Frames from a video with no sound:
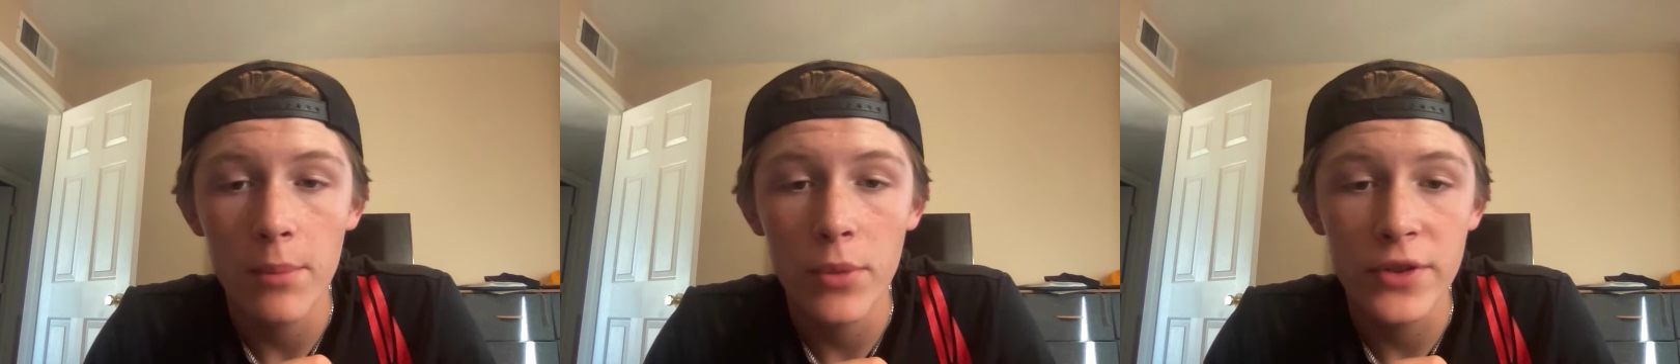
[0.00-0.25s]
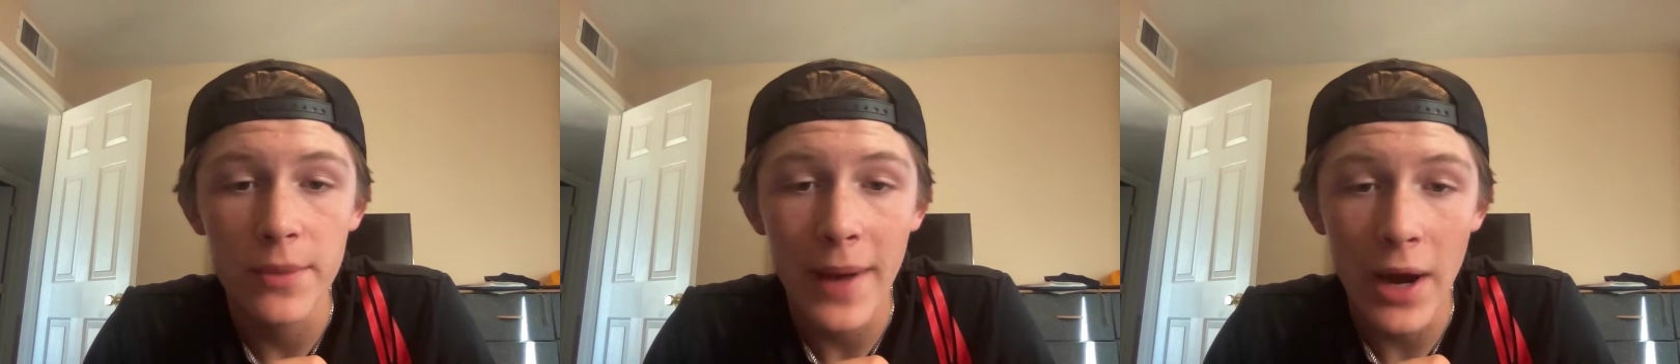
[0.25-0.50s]

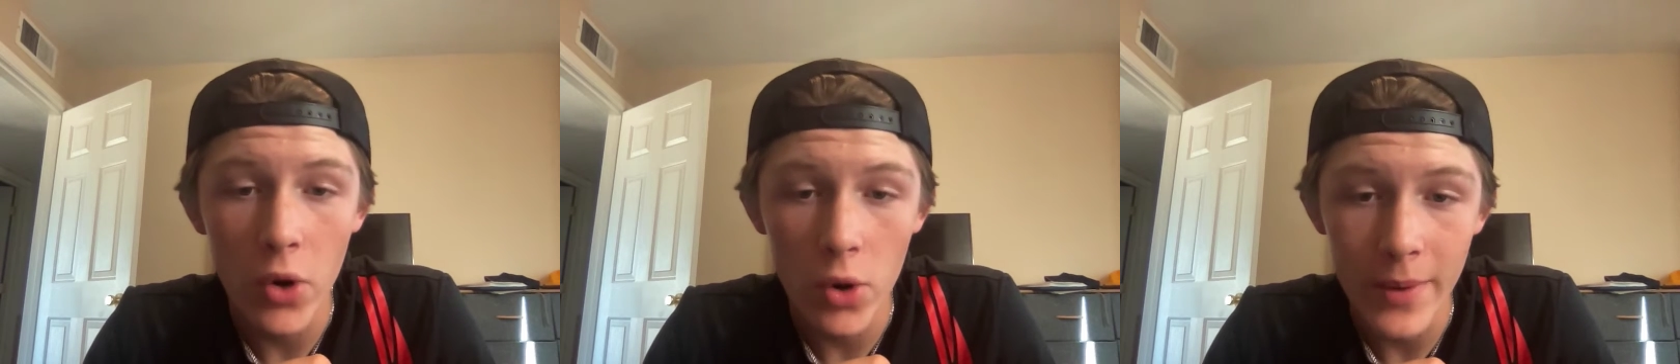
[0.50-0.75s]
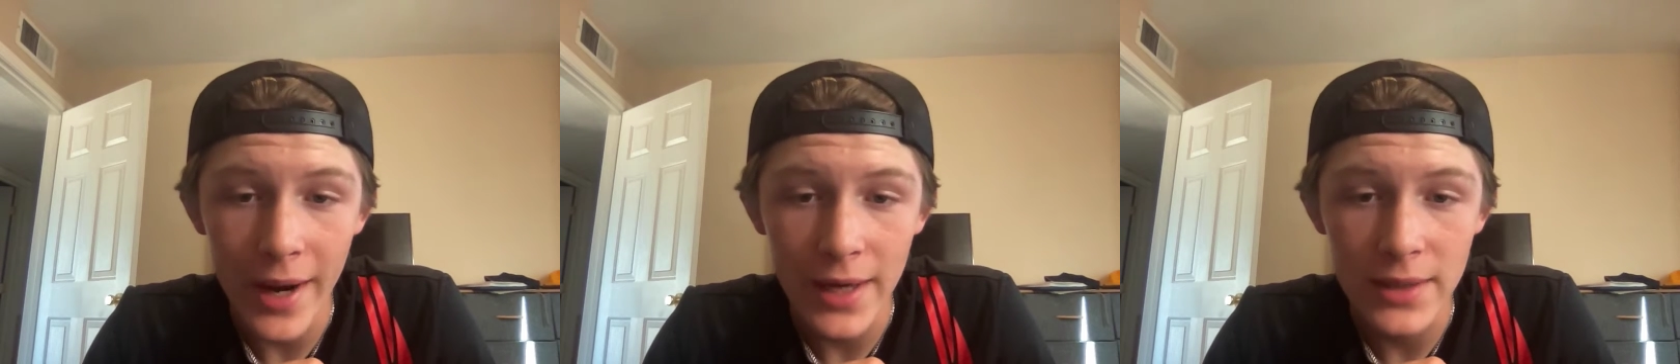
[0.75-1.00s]
put the power
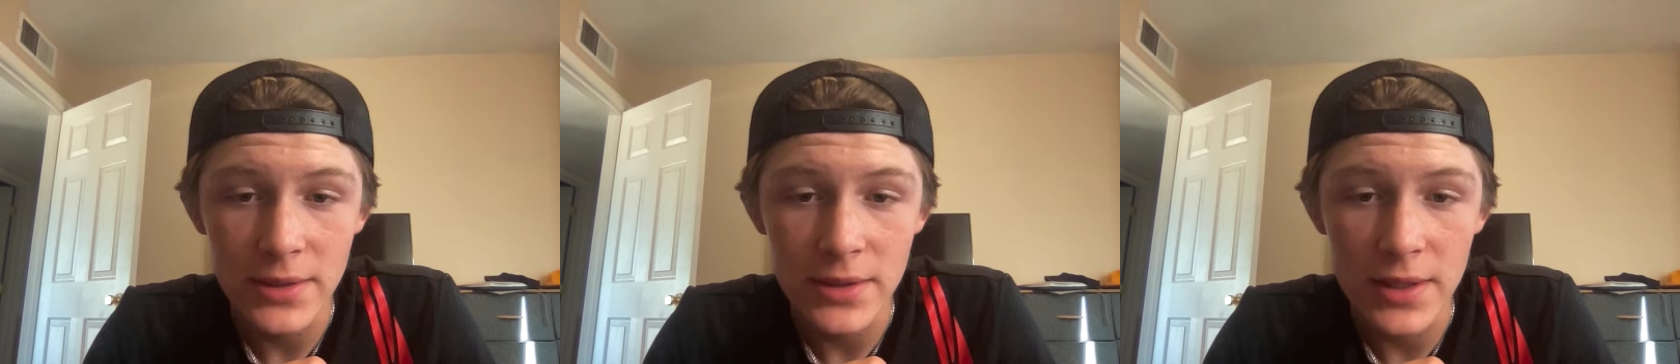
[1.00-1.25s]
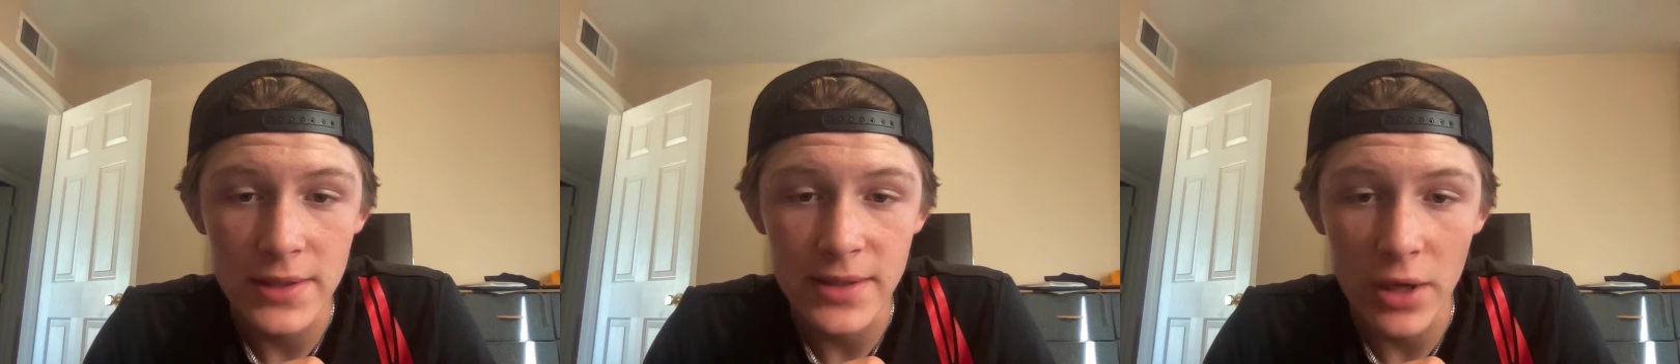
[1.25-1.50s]
back into
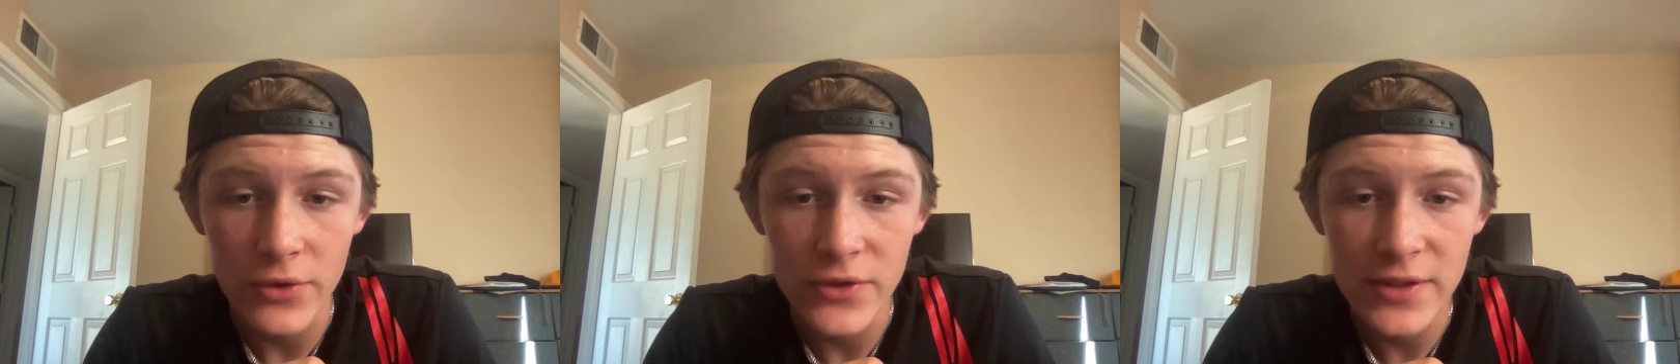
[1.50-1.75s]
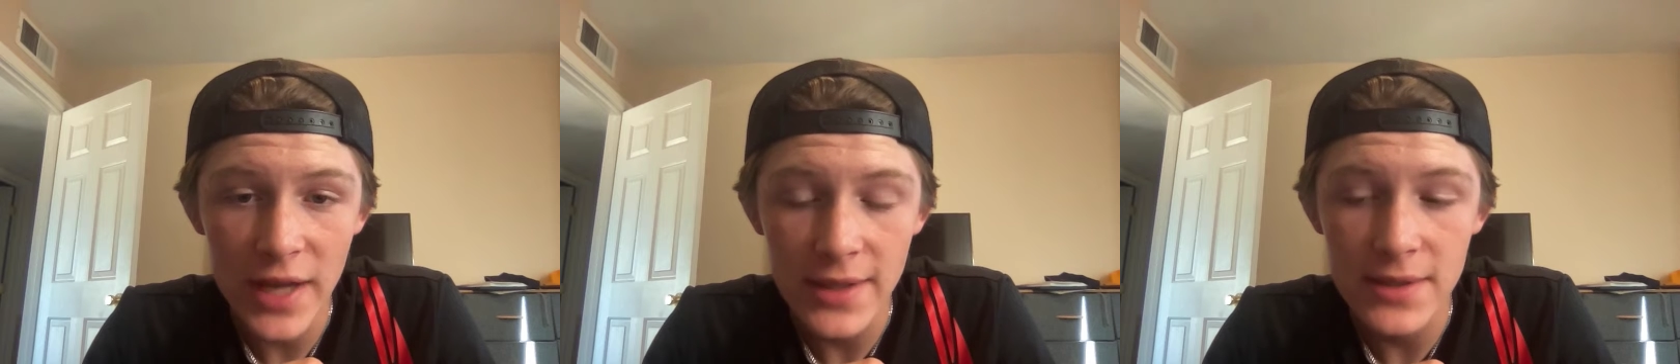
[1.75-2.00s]
the South
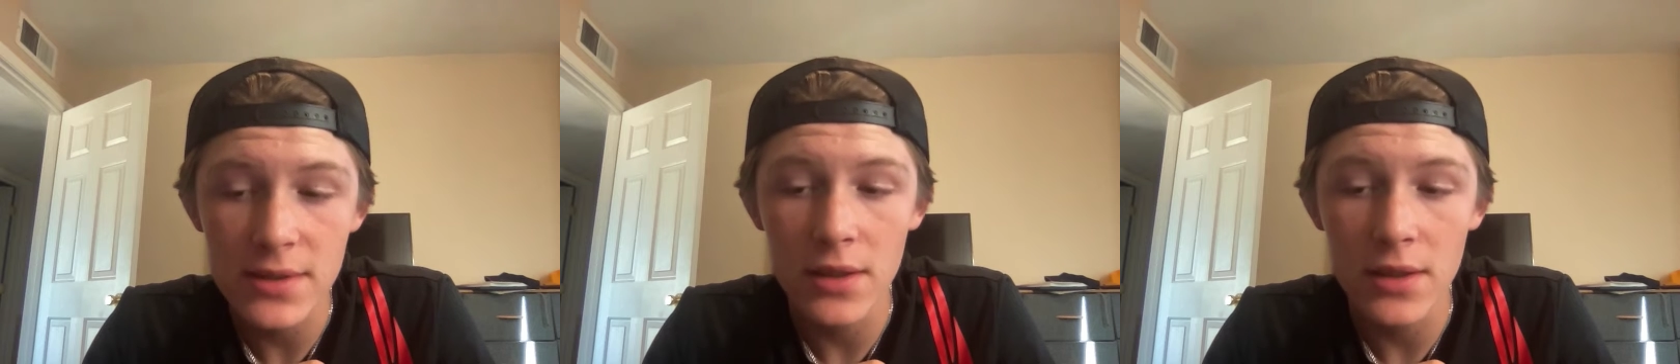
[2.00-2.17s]
states